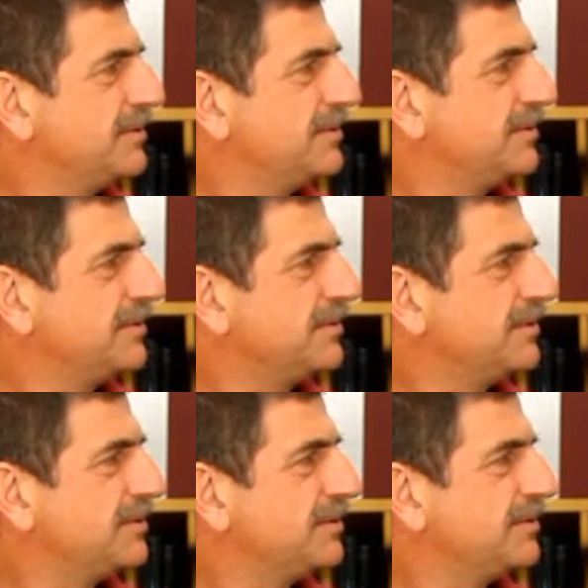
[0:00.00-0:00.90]

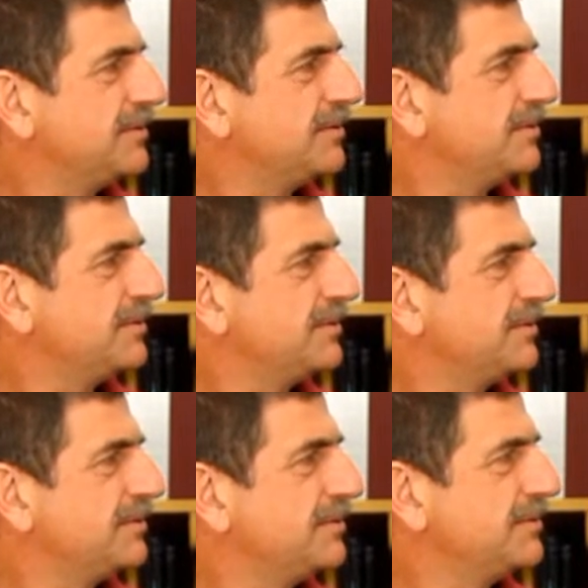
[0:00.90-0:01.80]

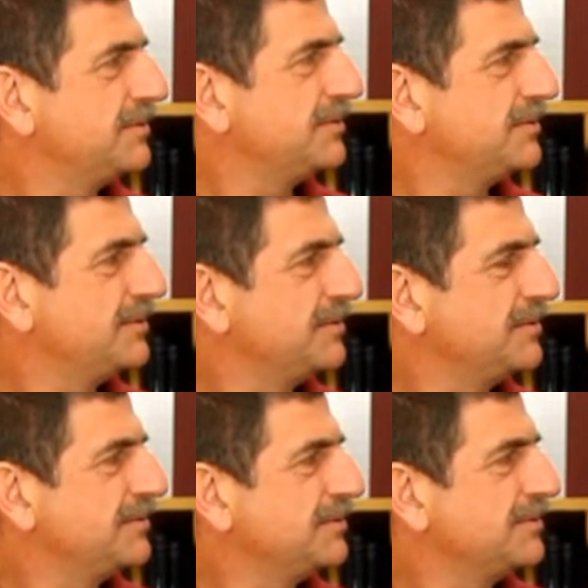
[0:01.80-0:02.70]

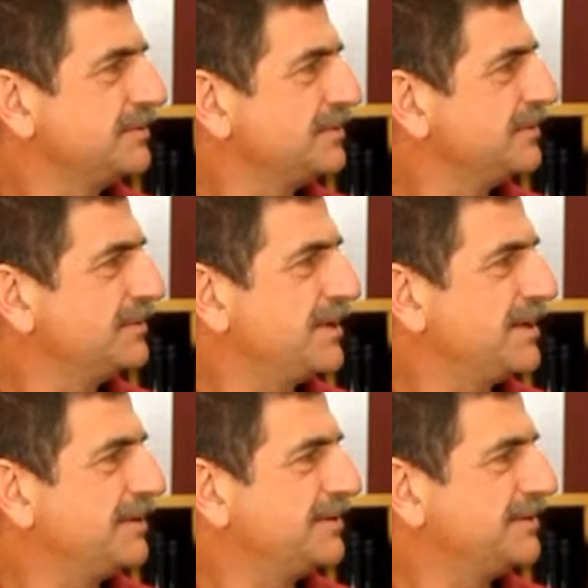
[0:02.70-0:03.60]

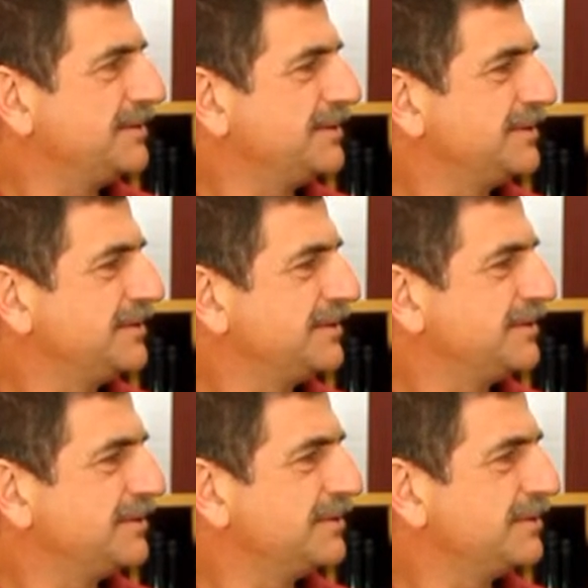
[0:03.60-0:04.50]

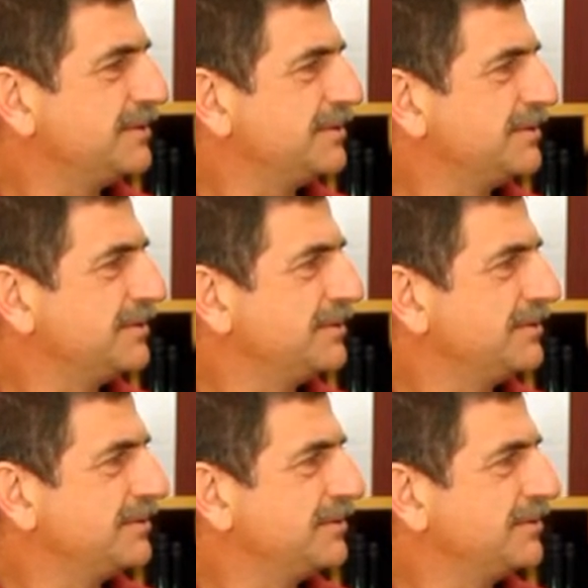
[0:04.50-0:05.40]

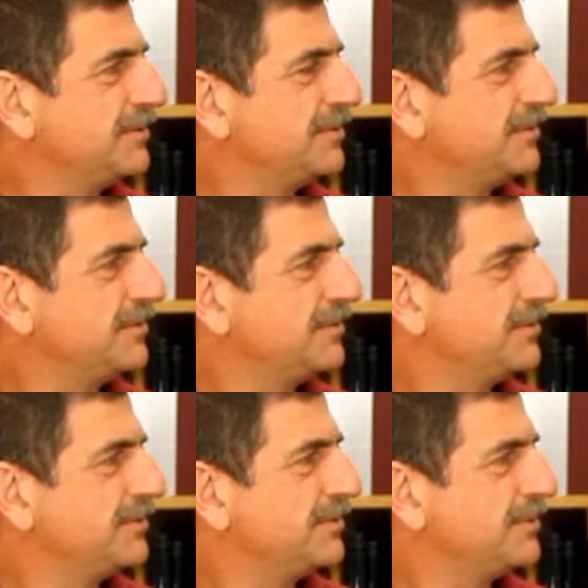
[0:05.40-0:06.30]

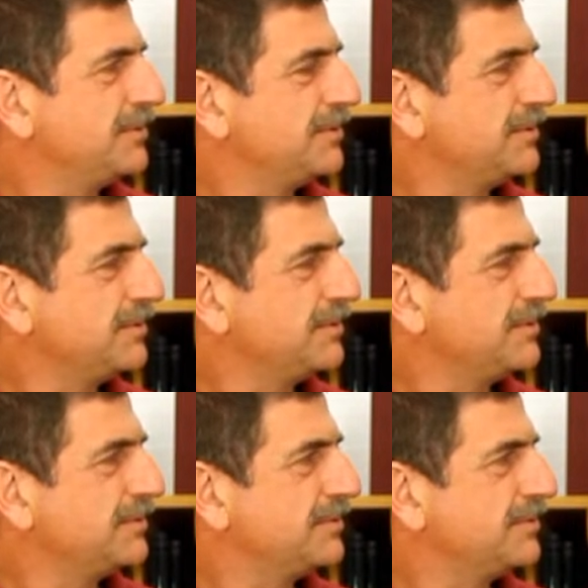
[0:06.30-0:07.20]

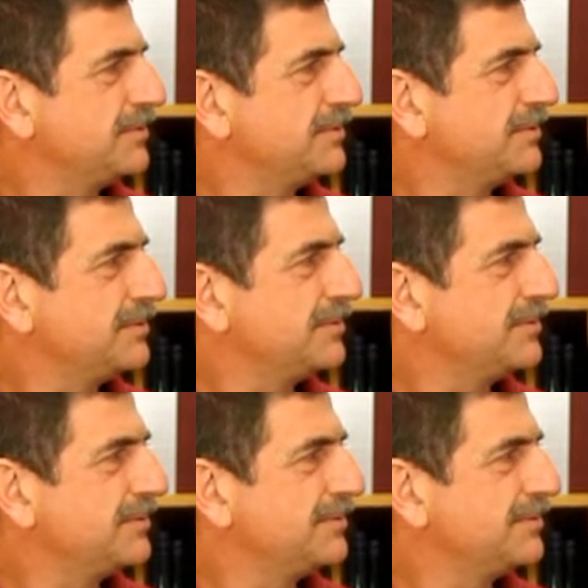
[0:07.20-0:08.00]
(not speaking)